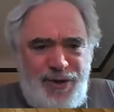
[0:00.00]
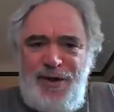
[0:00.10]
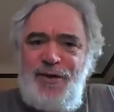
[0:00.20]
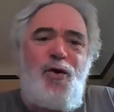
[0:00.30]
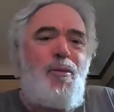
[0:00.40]
We
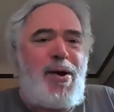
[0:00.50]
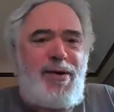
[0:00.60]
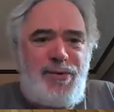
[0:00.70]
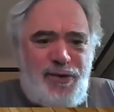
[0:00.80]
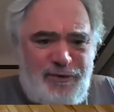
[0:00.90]
didn't know
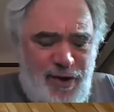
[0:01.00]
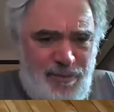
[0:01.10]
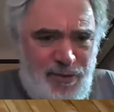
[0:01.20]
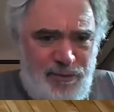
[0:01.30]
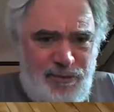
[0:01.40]
about Henry
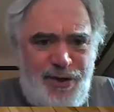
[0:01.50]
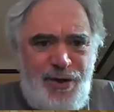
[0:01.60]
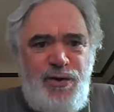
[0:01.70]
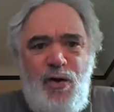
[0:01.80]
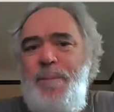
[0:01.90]
Simons. We
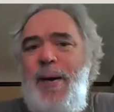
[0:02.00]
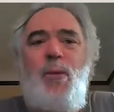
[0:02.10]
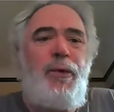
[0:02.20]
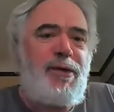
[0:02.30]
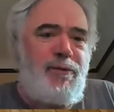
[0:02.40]
didn't know
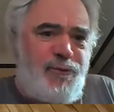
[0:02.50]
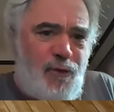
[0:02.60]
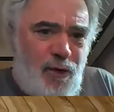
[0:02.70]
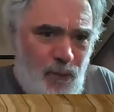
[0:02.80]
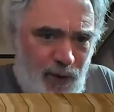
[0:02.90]
about William
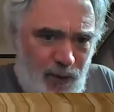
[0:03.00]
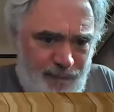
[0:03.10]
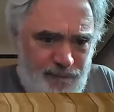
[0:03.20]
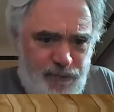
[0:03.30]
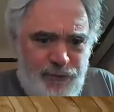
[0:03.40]
Folwell.
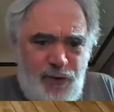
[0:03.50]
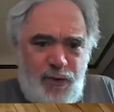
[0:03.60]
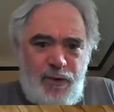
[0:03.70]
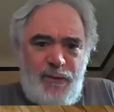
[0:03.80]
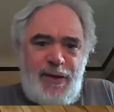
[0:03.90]

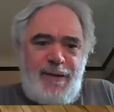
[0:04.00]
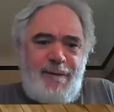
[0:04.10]
So